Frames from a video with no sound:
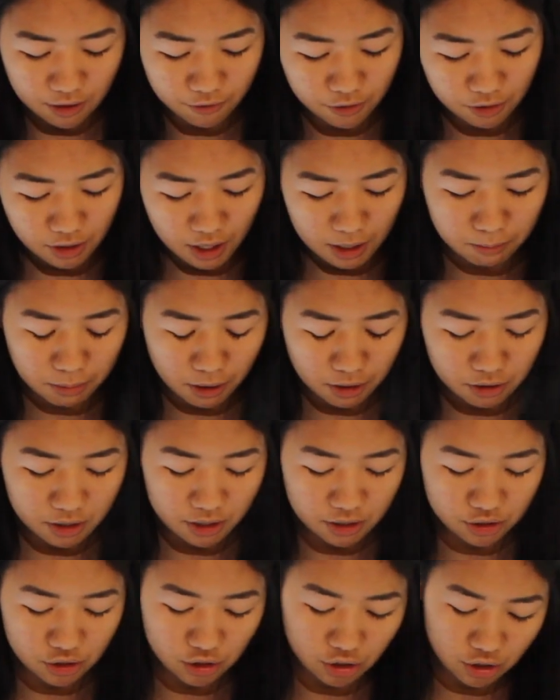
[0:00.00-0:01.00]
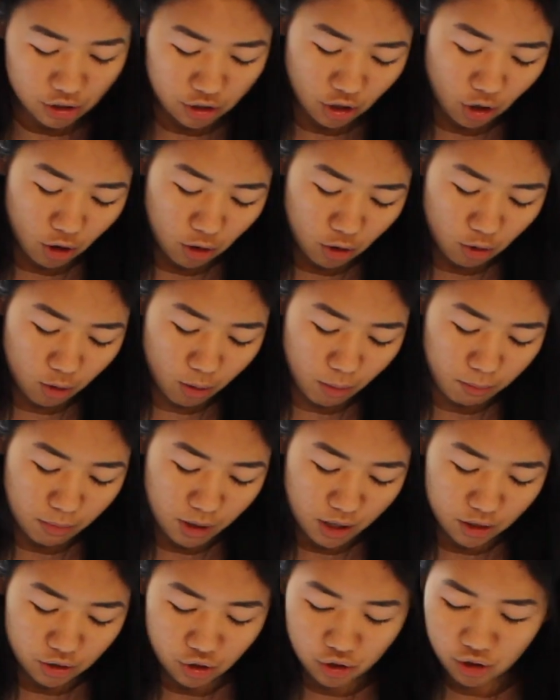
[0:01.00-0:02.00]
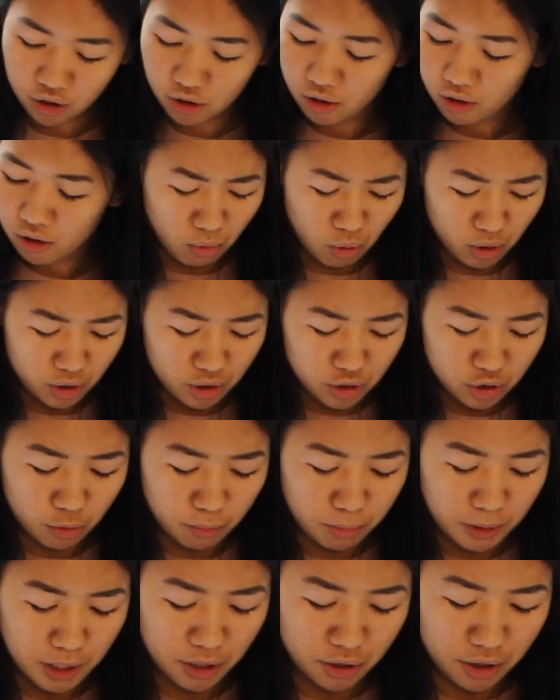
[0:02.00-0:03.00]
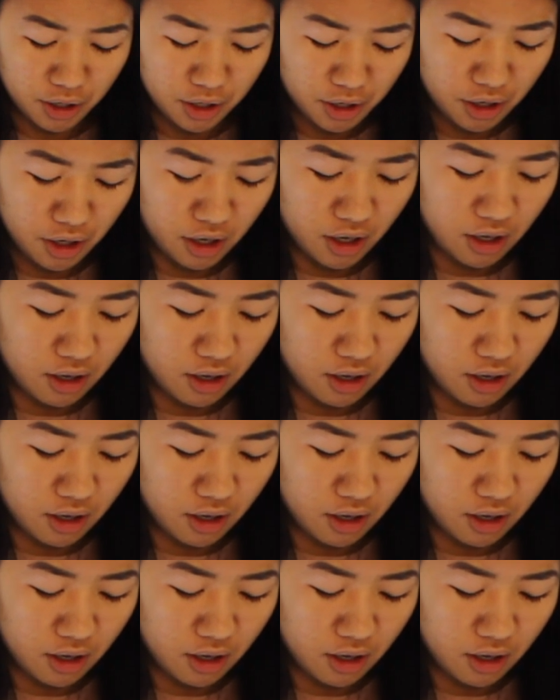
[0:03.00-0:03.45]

I feel like butter is just so much more superior.